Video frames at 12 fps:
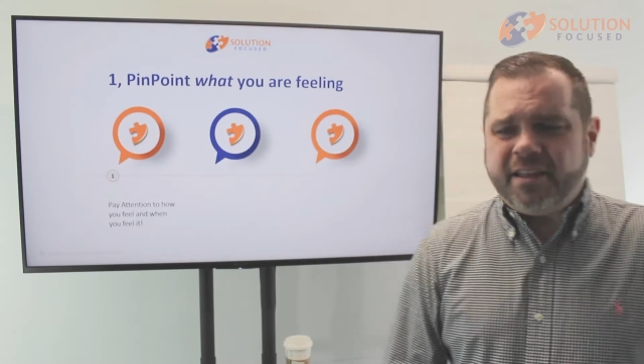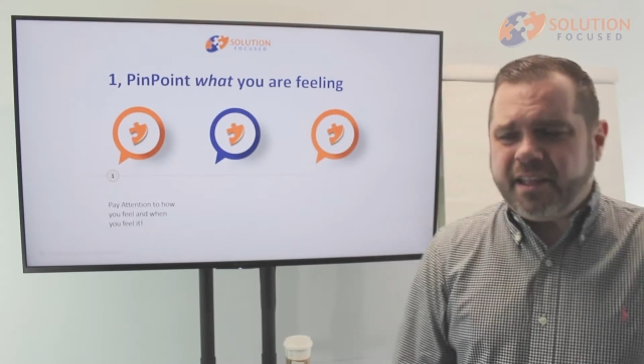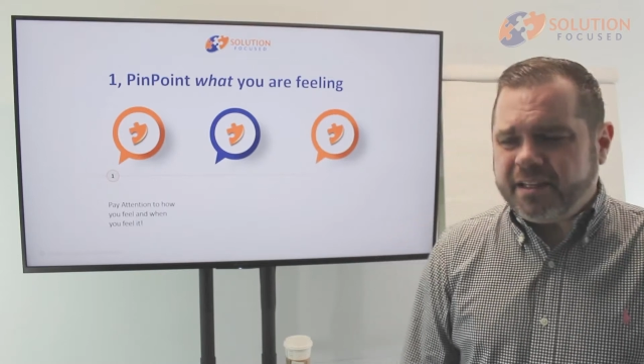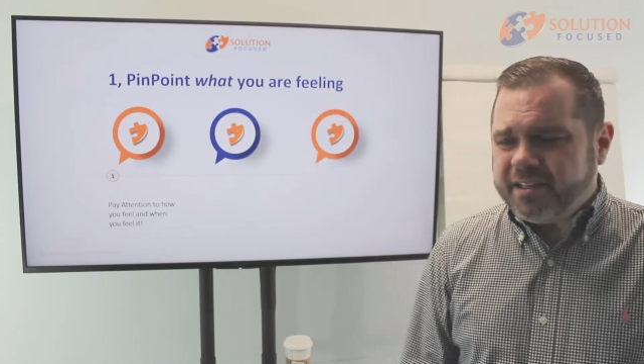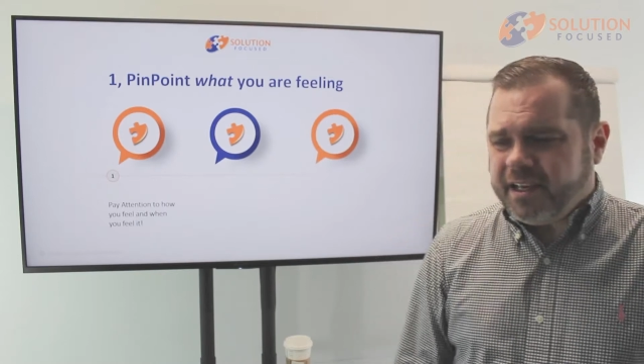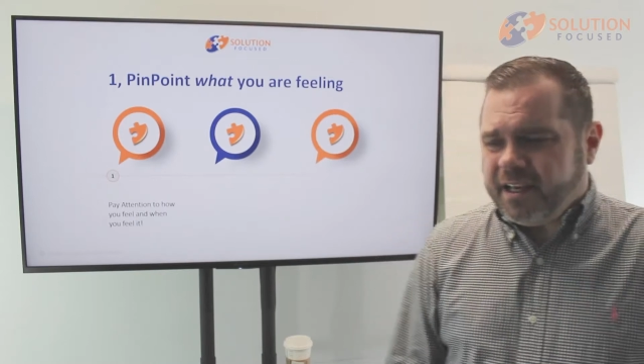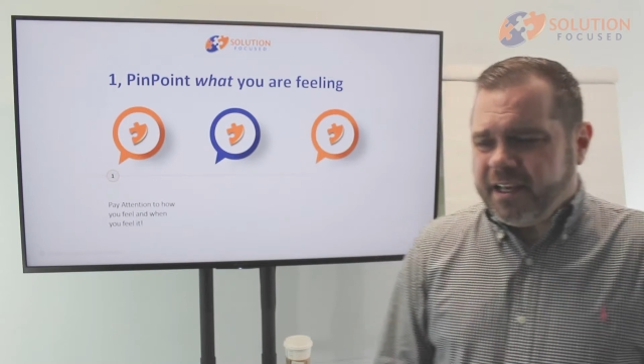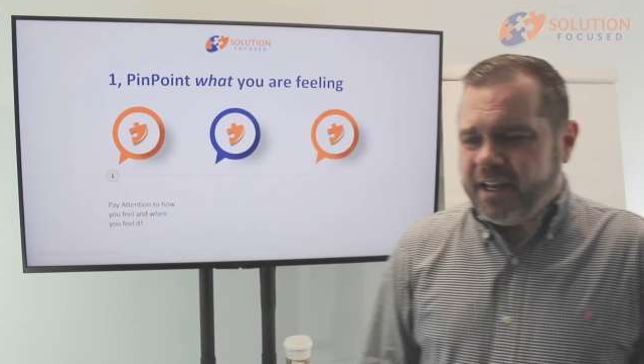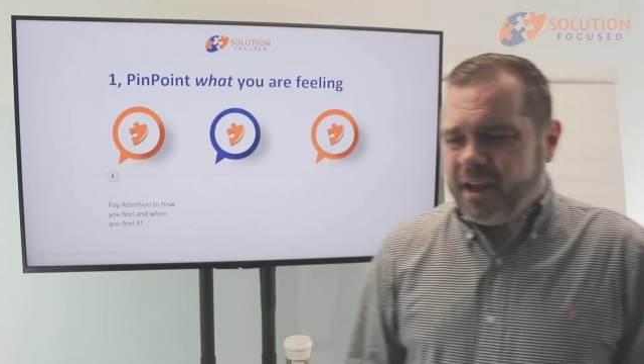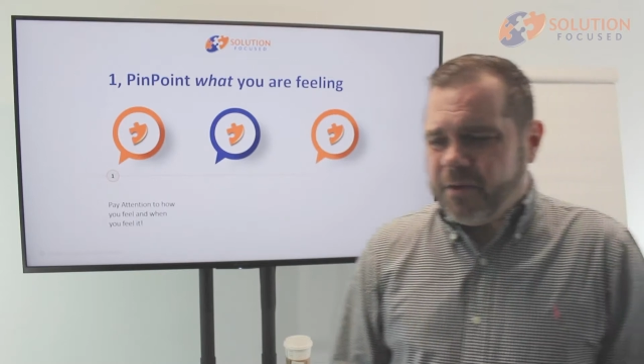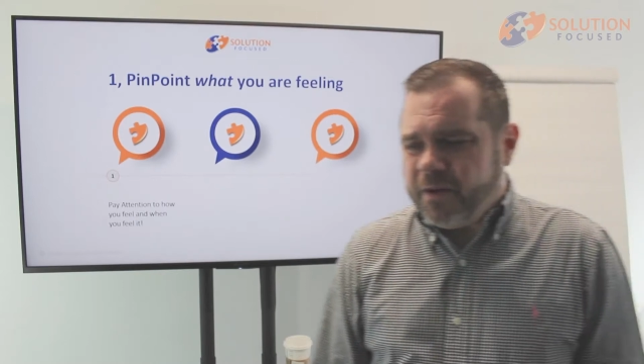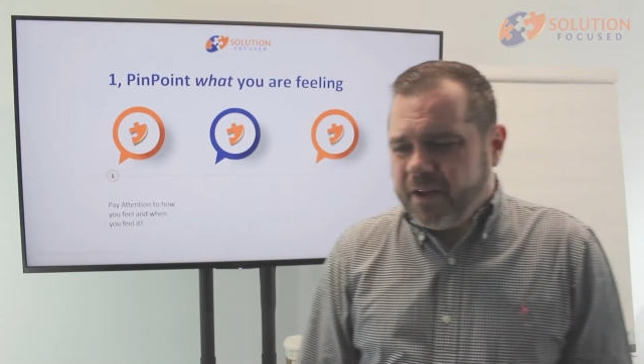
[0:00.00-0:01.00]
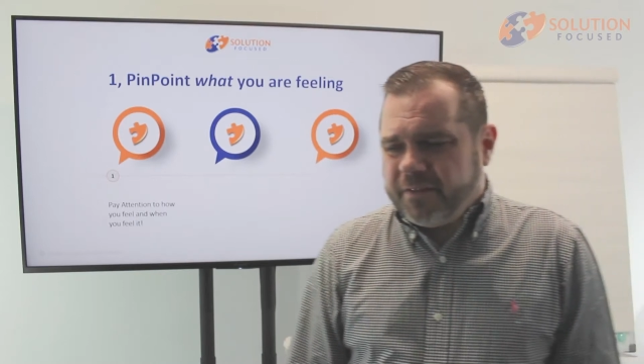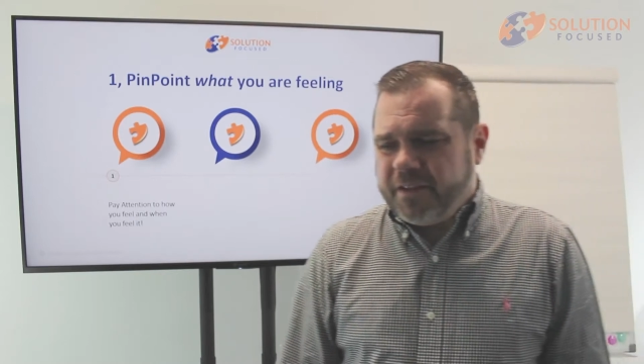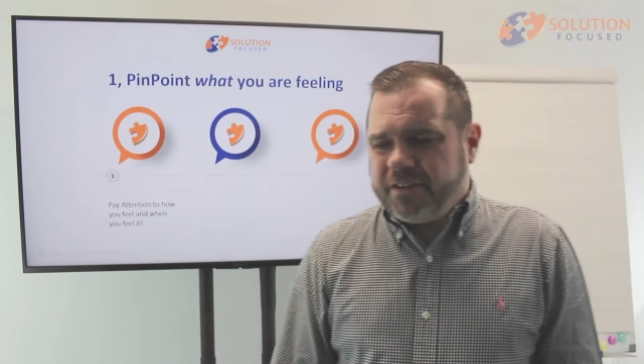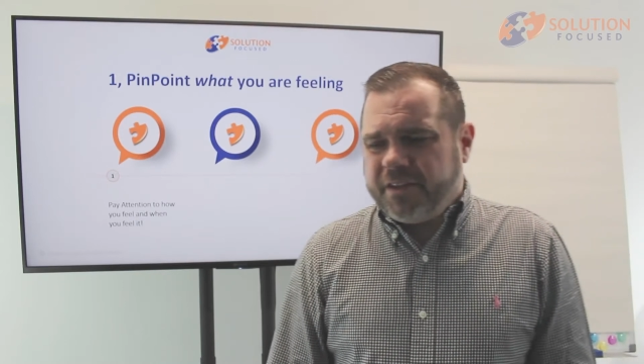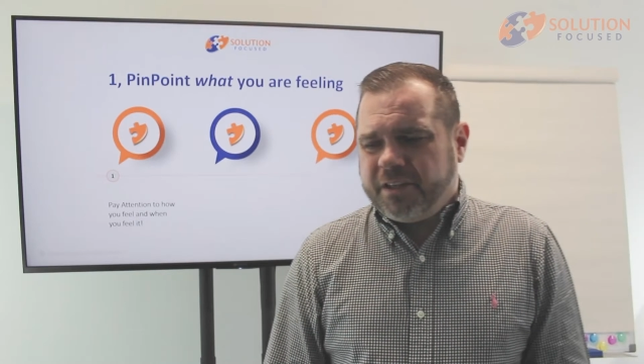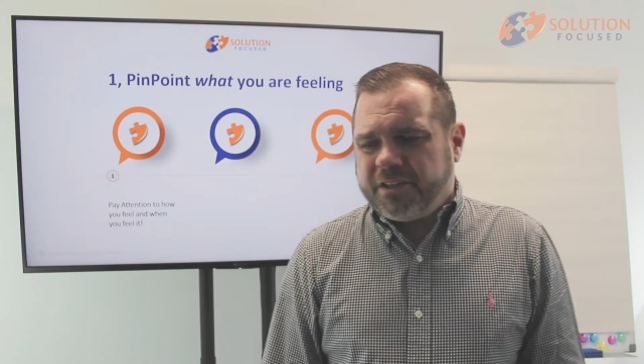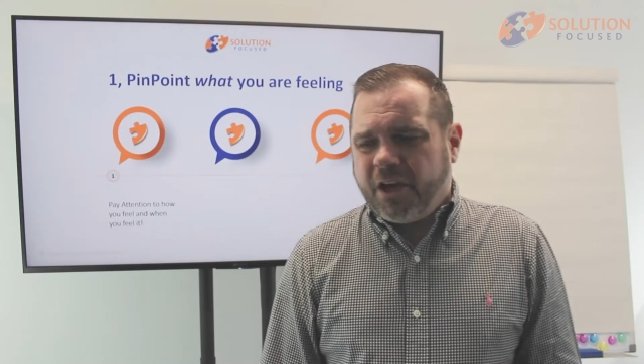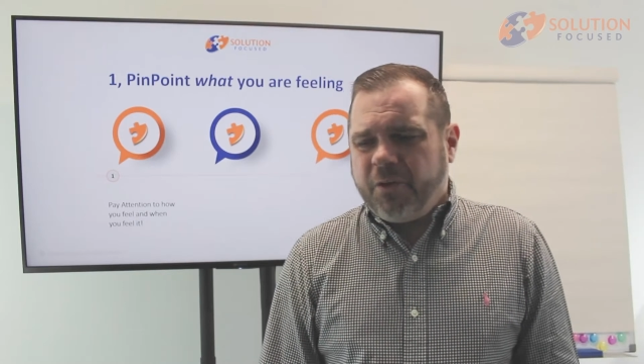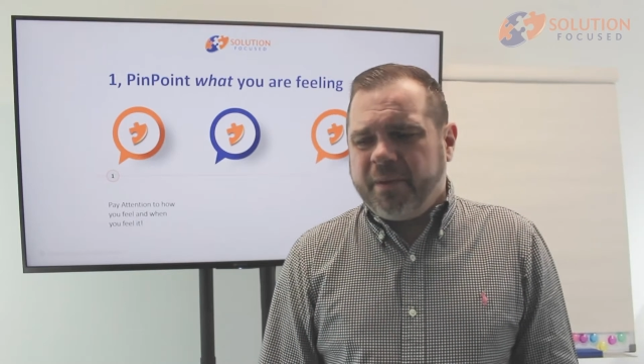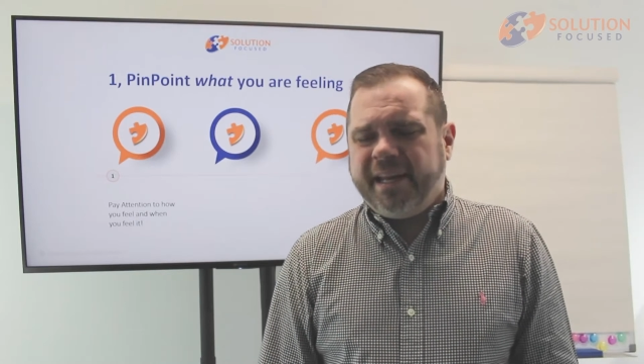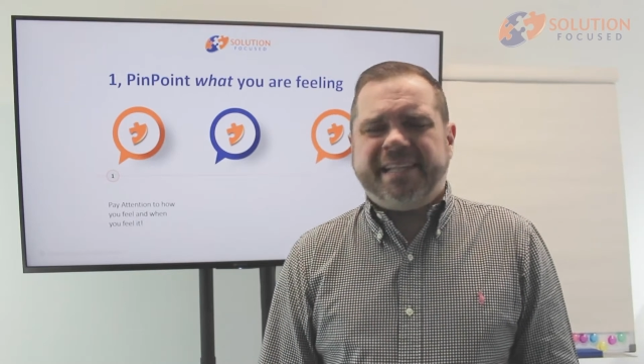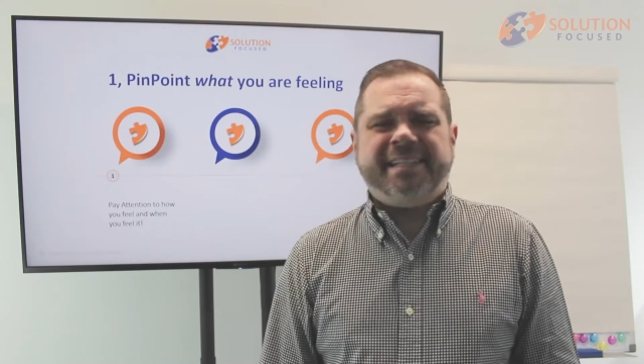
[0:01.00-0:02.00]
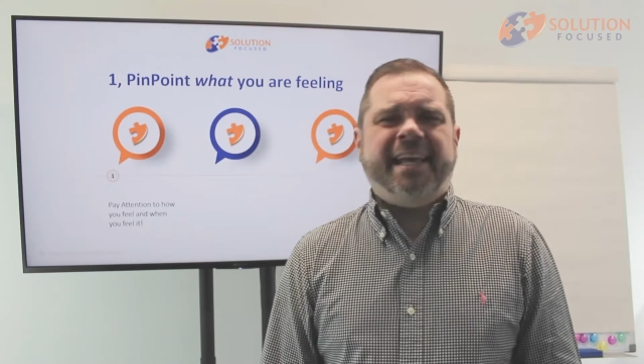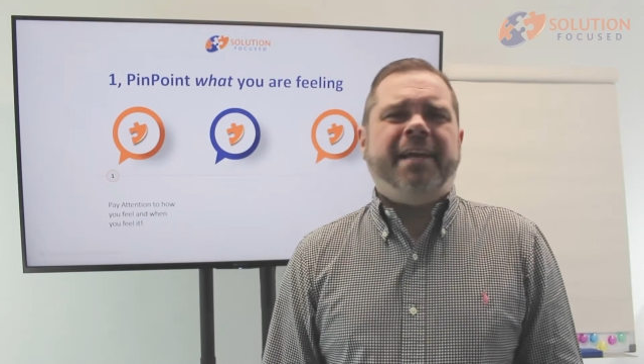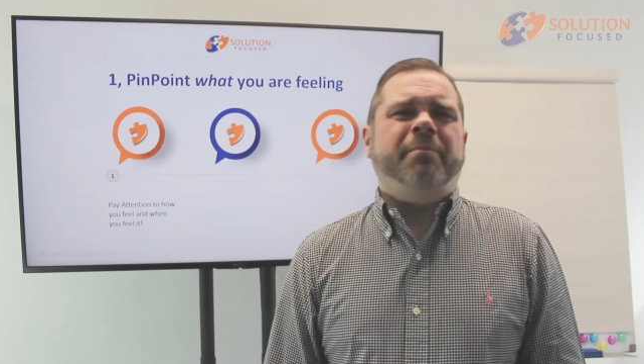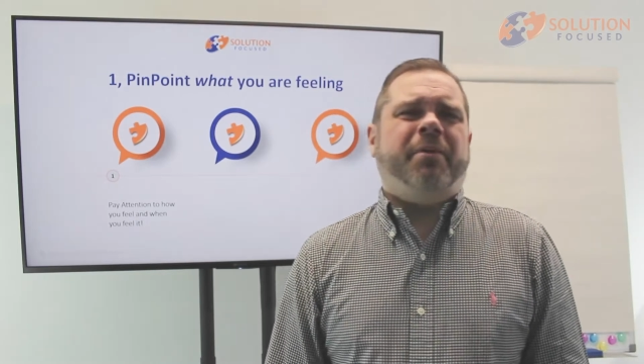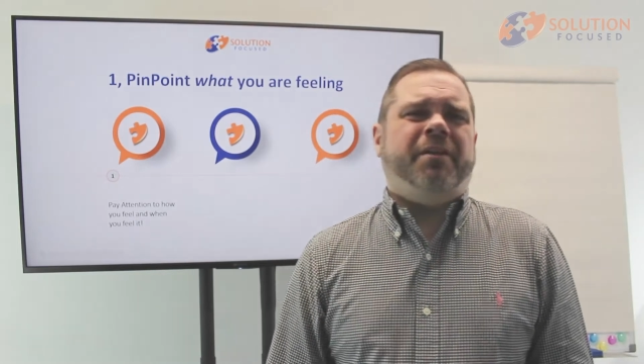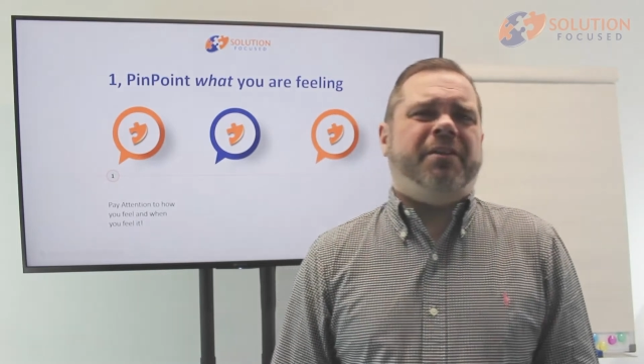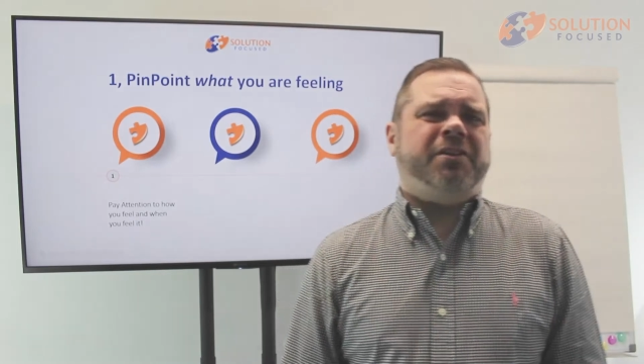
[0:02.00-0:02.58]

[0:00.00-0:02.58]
There's so many stigma.